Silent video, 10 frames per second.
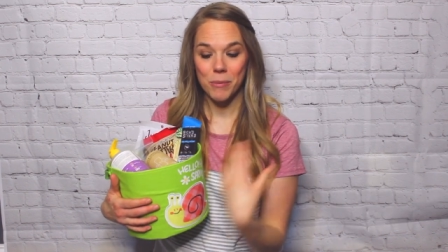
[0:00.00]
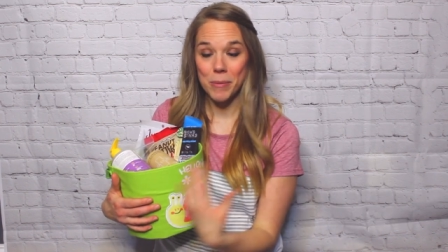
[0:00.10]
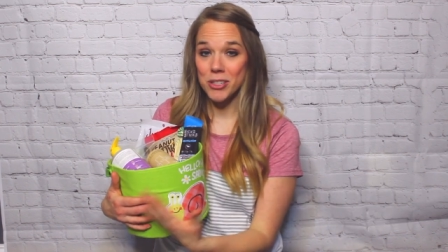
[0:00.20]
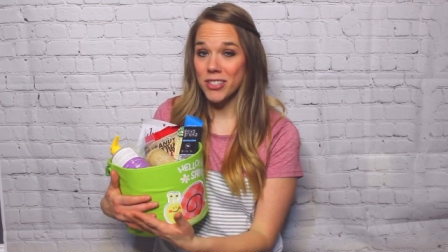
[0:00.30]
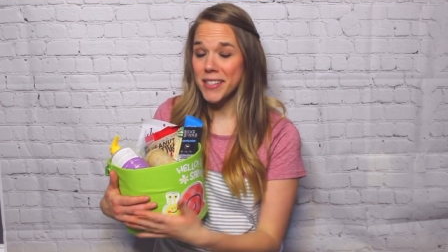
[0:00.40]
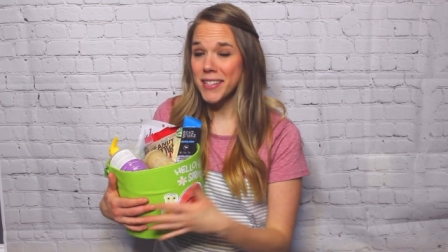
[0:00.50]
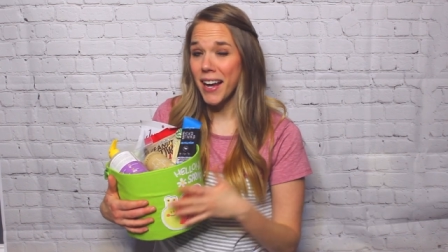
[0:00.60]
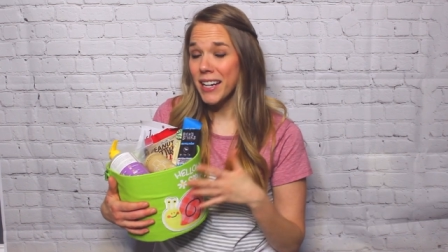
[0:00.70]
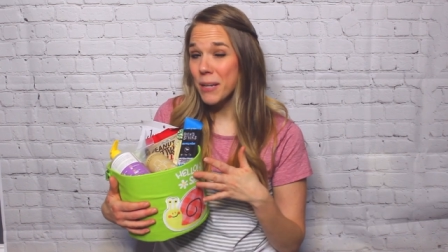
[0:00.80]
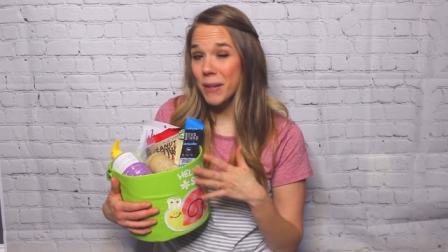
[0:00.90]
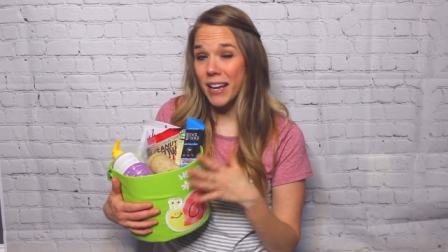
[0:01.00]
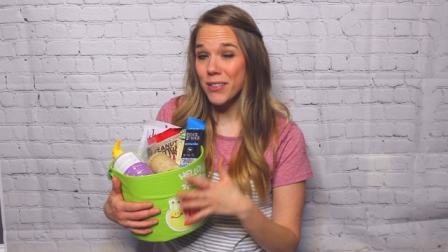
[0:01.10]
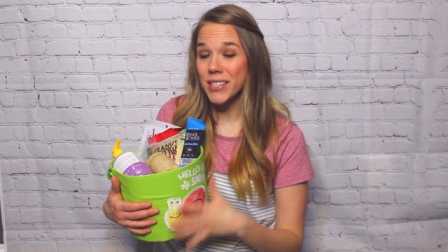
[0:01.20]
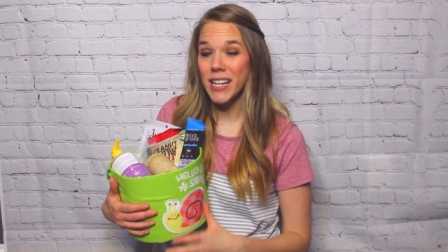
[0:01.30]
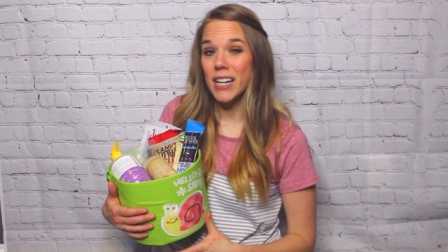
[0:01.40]
or maybe just a tiny bit
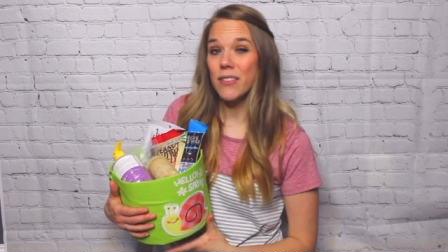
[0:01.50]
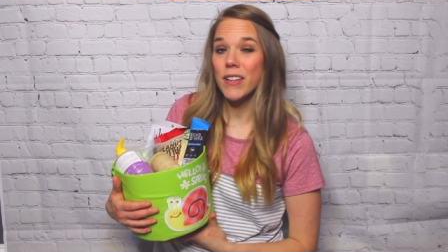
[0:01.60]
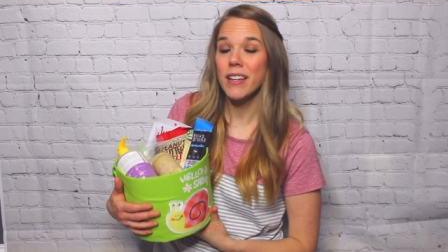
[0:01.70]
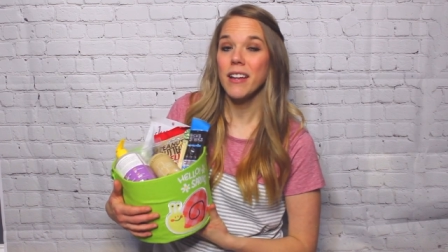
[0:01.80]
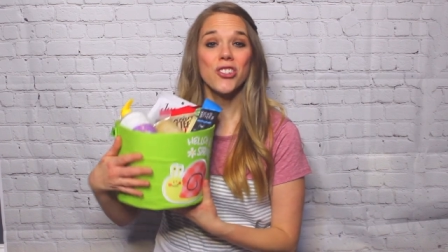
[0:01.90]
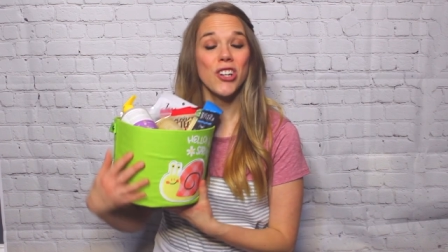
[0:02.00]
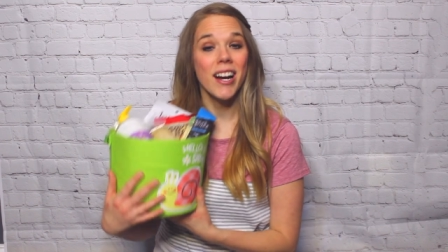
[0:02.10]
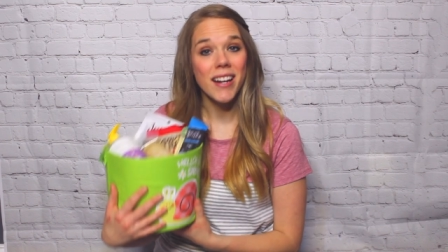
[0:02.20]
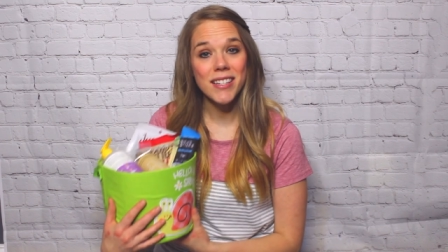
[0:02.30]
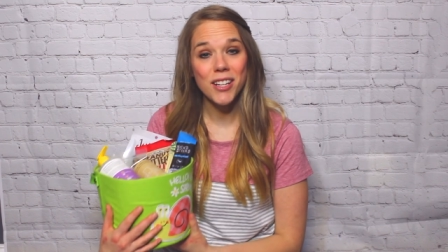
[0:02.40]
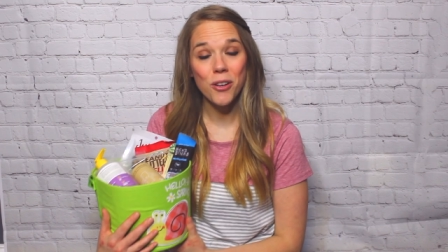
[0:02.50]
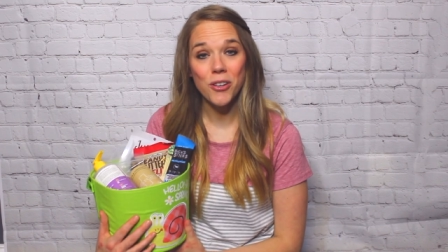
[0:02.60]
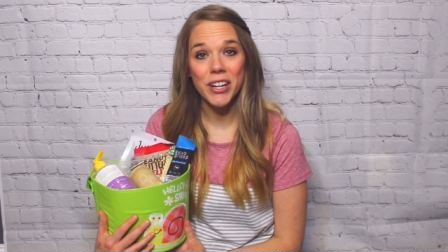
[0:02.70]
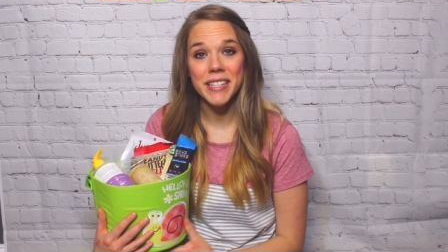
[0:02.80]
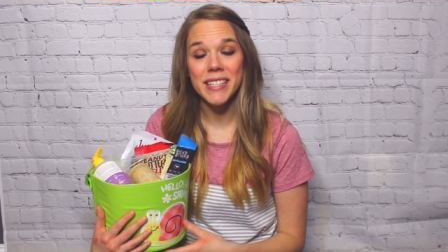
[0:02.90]
outside of it. Try not to go
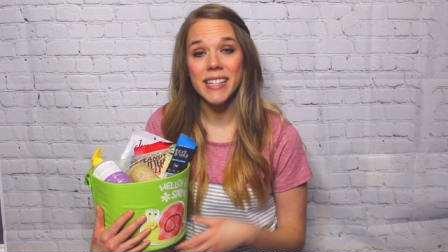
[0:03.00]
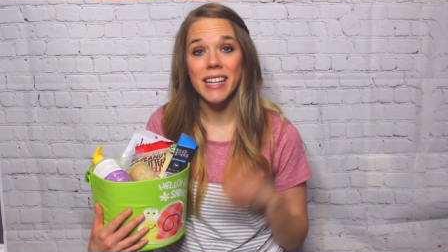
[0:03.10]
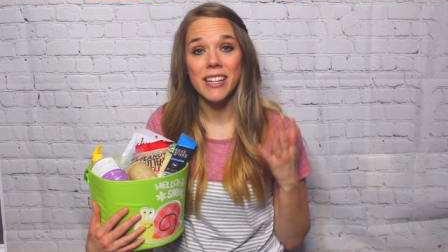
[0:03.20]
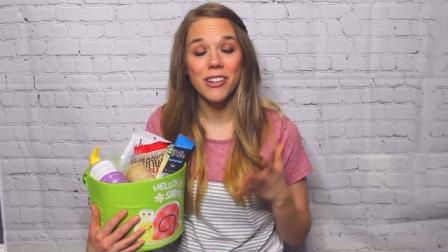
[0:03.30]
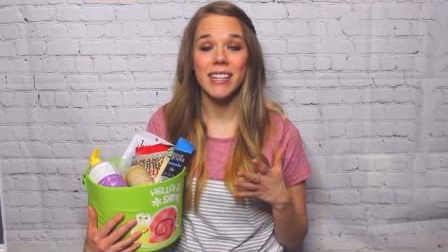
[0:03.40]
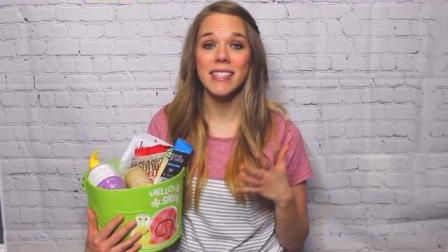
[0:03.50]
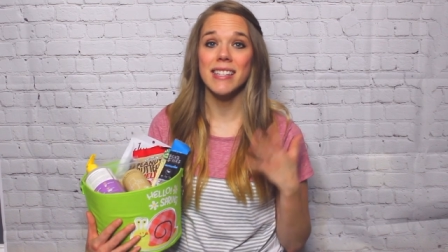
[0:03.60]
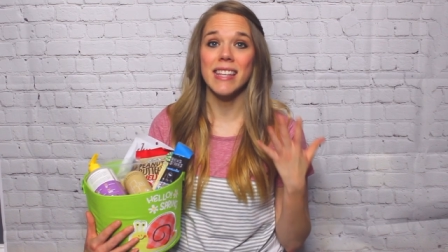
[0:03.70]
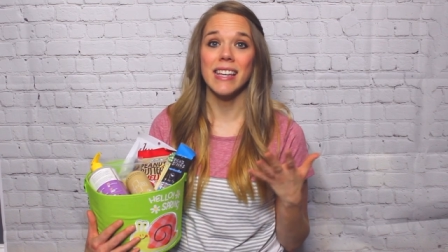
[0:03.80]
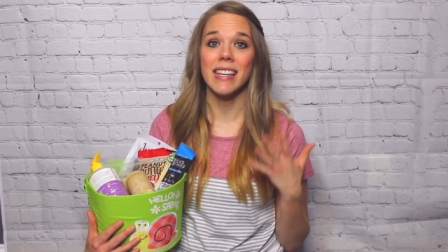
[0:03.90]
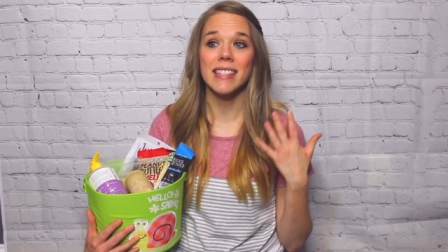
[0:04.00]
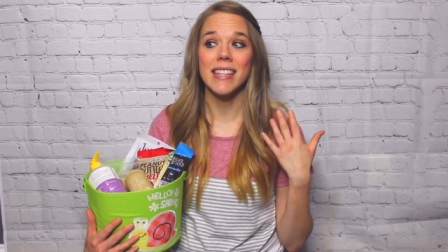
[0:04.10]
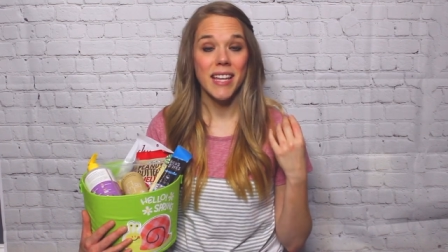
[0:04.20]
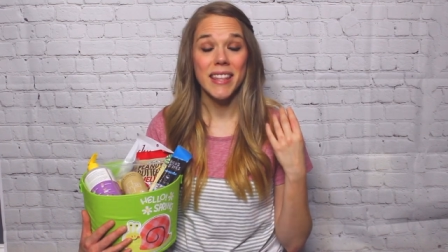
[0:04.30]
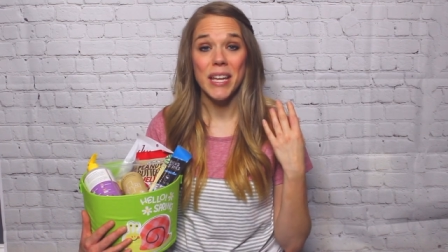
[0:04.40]
crazy getting your kids things
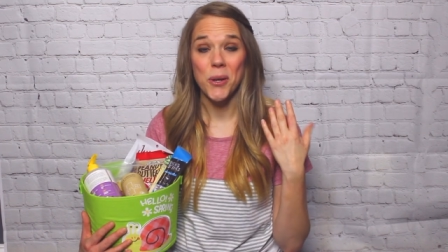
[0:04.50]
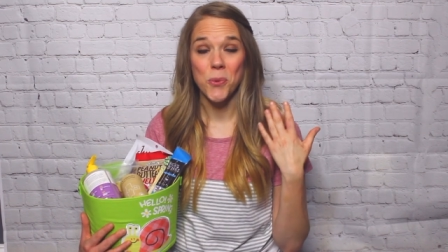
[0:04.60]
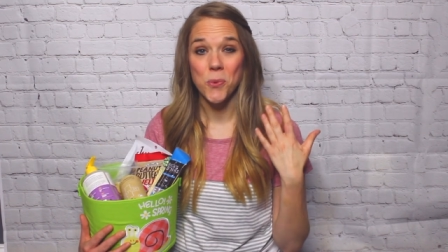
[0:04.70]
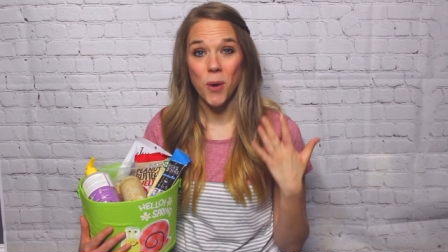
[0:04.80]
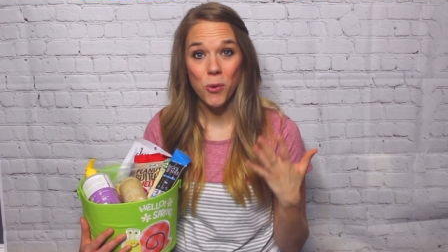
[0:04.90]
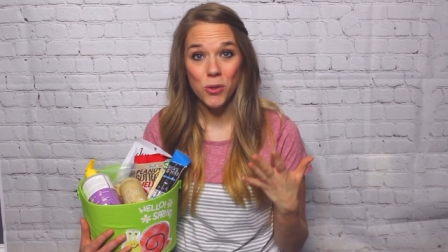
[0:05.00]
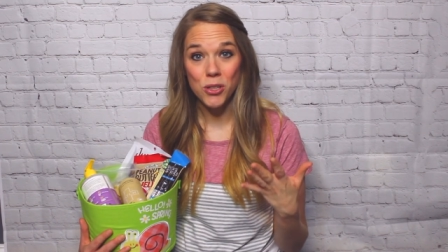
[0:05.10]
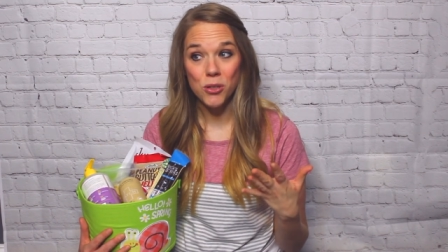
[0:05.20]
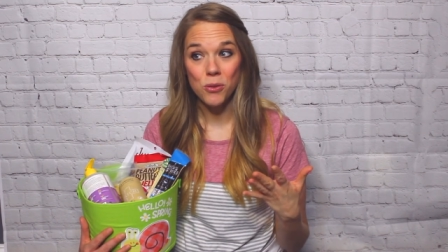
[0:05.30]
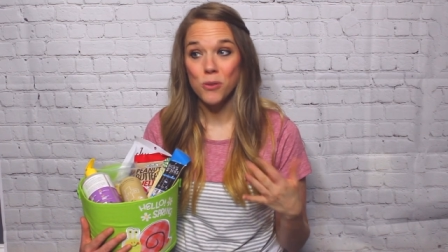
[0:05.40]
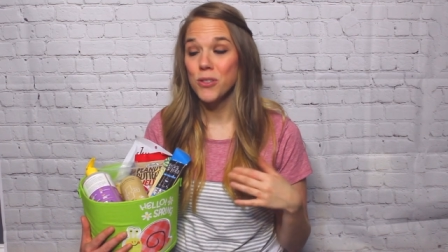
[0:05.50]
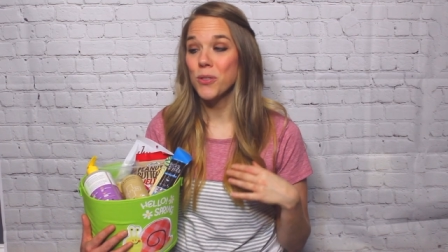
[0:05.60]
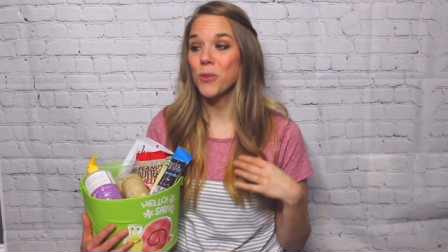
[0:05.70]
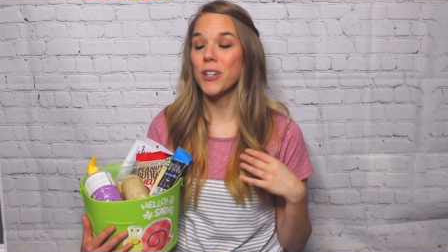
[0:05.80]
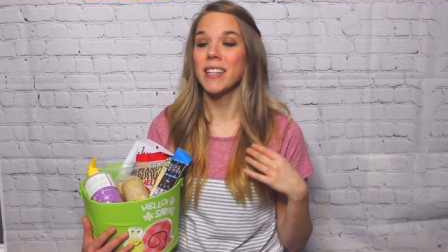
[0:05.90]
that they won't use
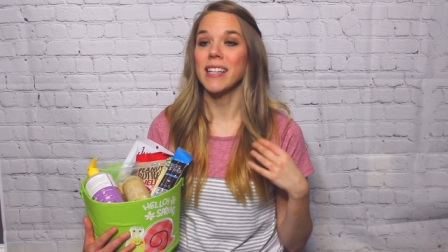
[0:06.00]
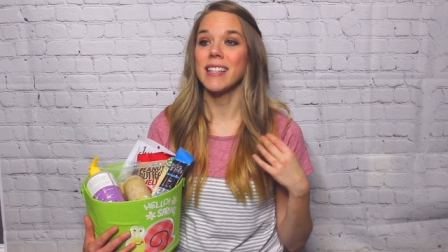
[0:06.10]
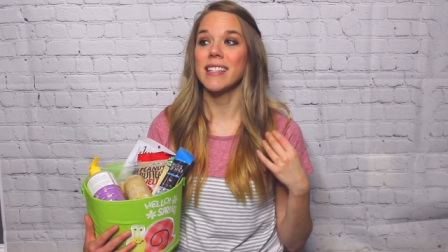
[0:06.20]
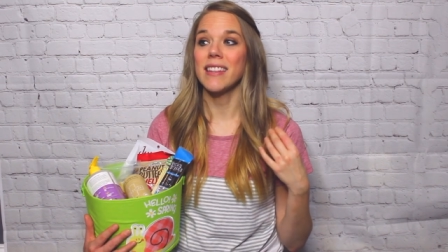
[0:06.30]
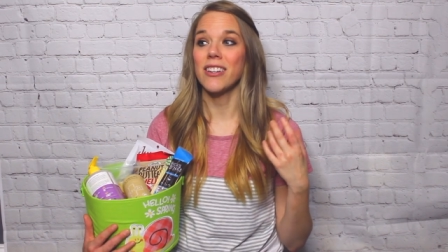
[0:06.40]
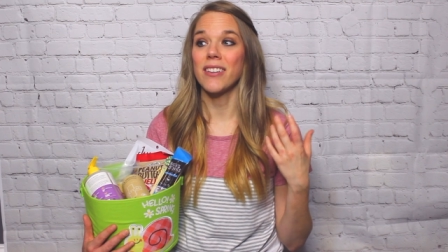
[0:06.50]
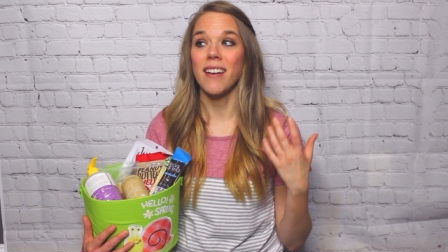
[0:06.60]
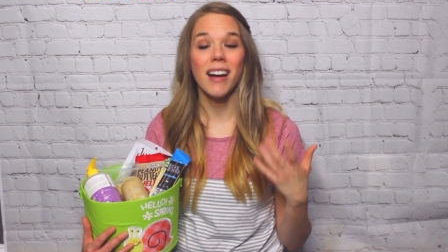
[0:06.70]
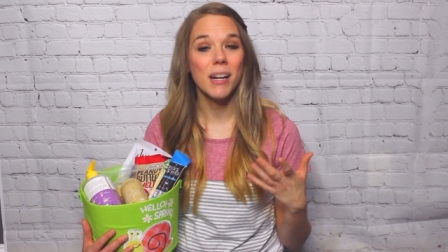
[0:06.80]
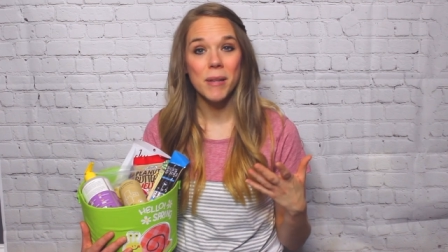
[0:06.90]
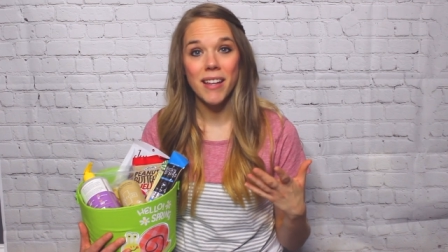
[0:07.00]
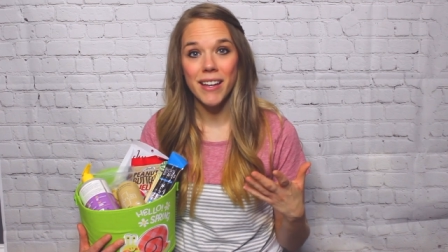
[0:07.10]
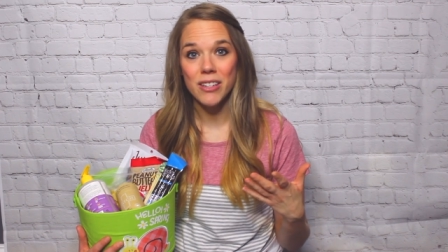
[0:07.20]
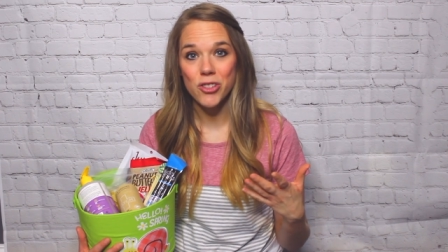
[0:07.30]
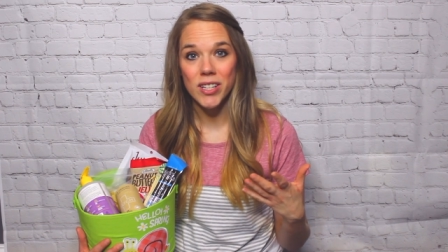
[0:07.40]
or things that they're not gonna be
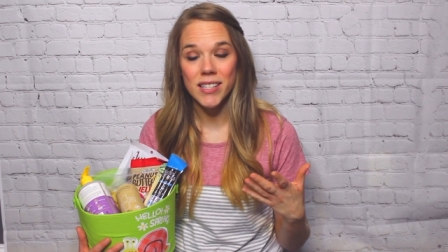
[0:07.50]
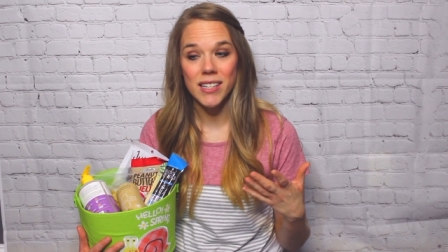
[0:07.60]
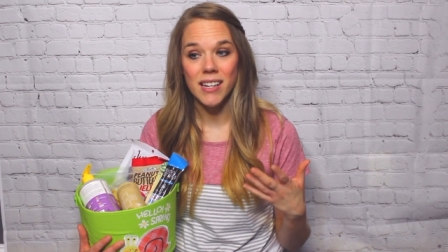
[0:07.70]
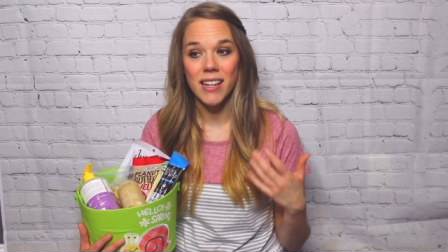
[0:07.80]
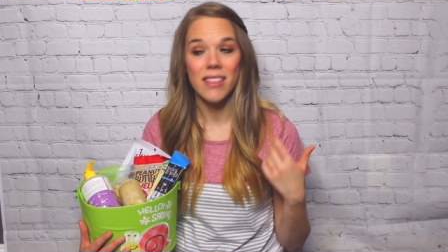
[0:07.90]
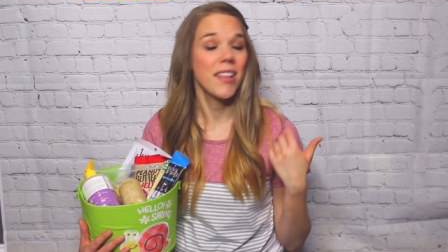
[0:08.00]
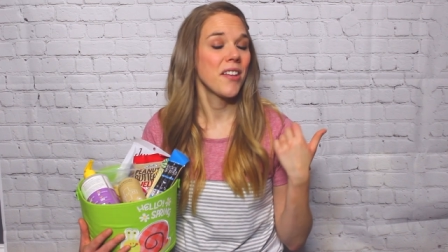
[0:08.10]
that interested in,